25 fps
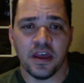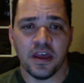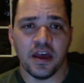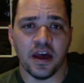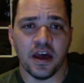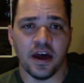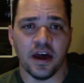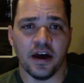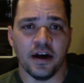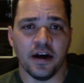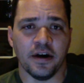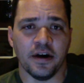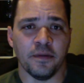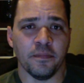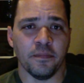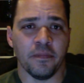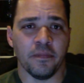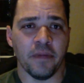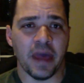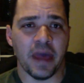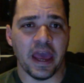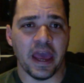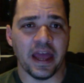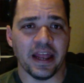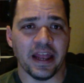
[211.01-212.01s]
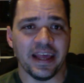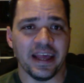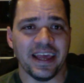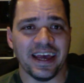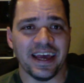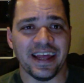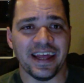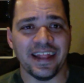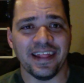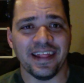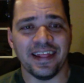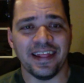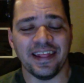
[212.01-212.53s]
And
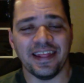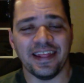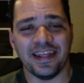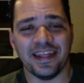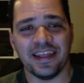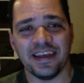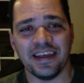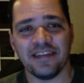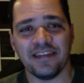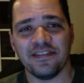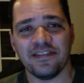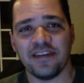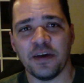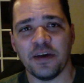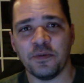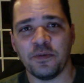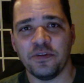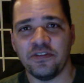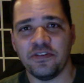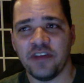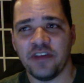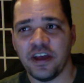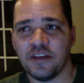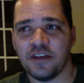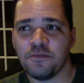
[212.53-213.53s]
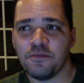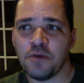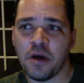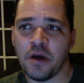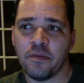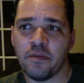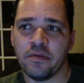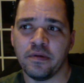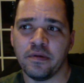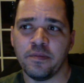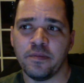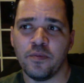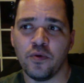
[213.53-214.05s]
again, this I would say is
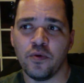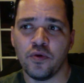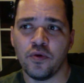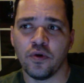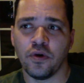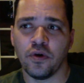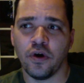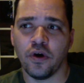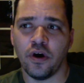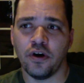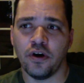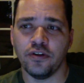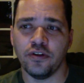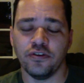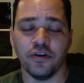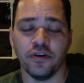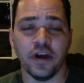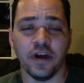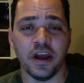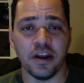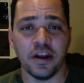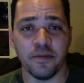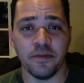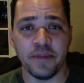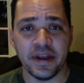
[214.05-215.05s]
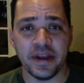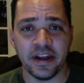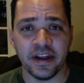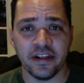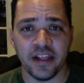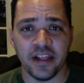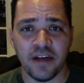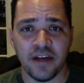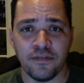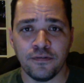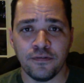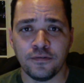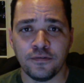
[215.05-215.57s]
probably more on your intermediate
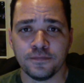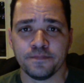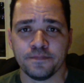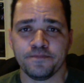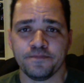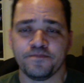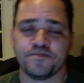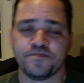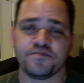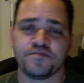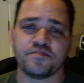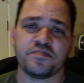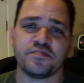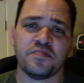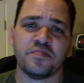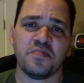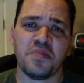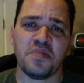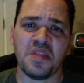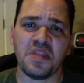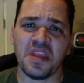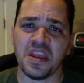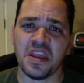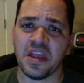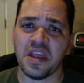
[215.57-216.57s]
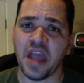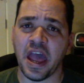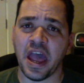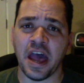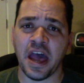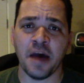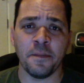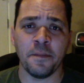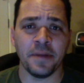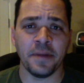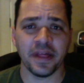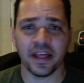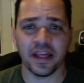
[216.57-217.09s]
level.
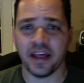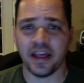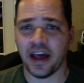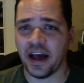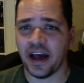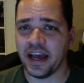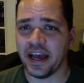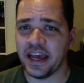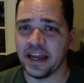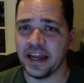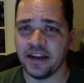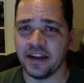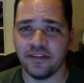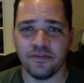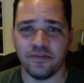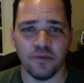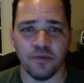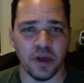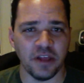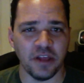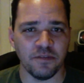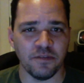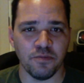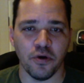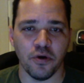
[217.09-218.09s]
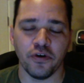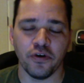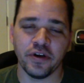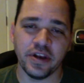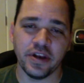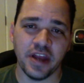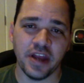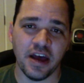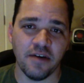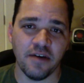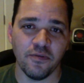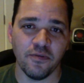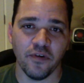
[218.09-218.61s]
But again, it's broken
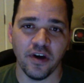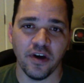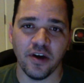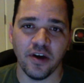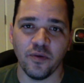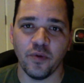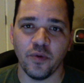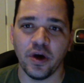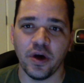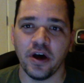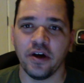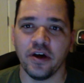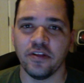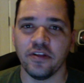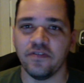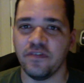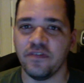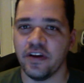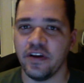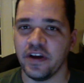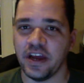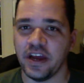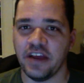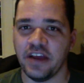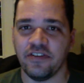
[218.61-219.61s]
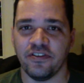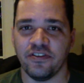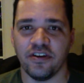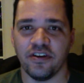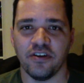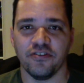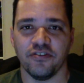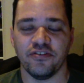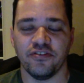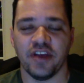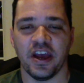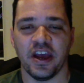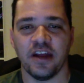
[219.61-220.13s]
down very well. It's very easy to
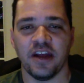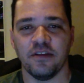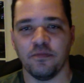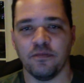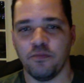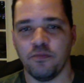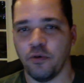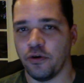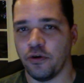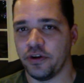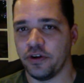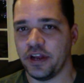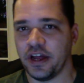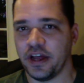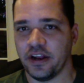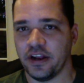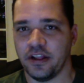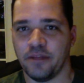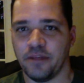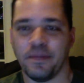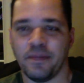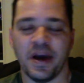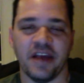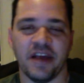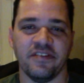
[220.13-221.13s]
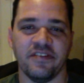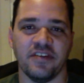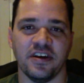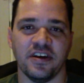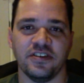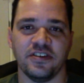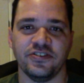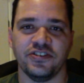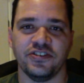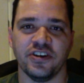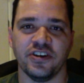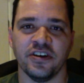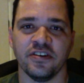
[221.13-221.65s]
understand, broken down into
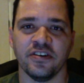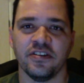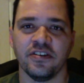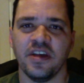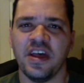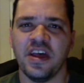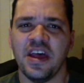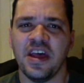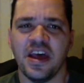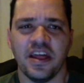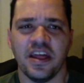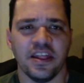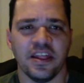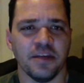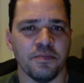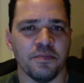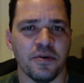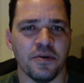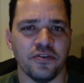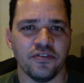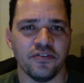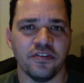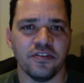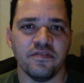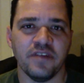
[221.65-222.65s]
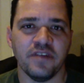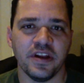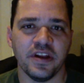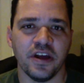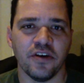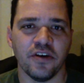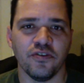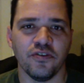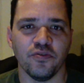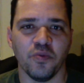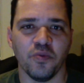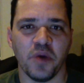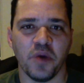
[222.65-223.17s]
bite-sized chunks. I think most of the
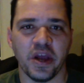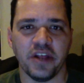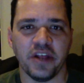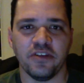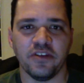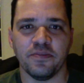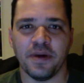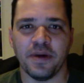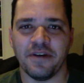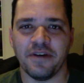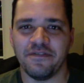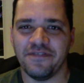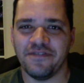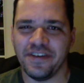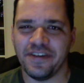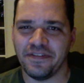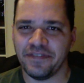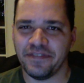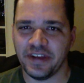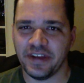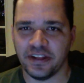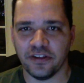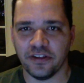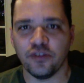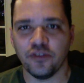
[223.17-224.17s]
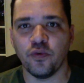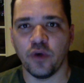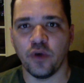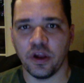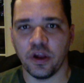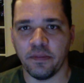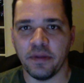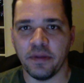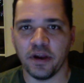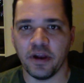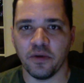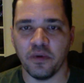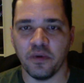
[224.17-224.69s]
videos range about 15 to 20
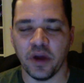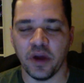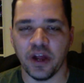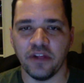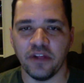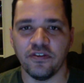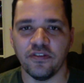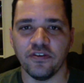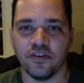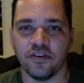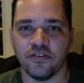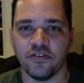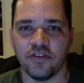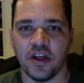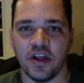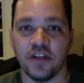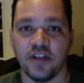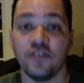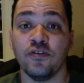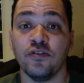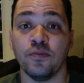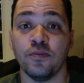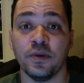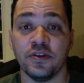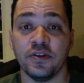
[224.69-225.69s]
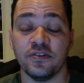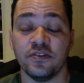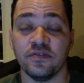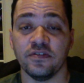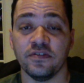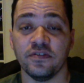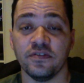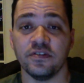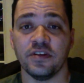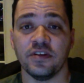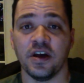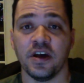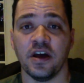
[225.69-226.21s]
minute range, so it's not too much of
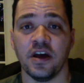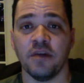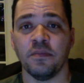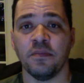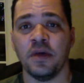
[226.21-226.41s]
your time.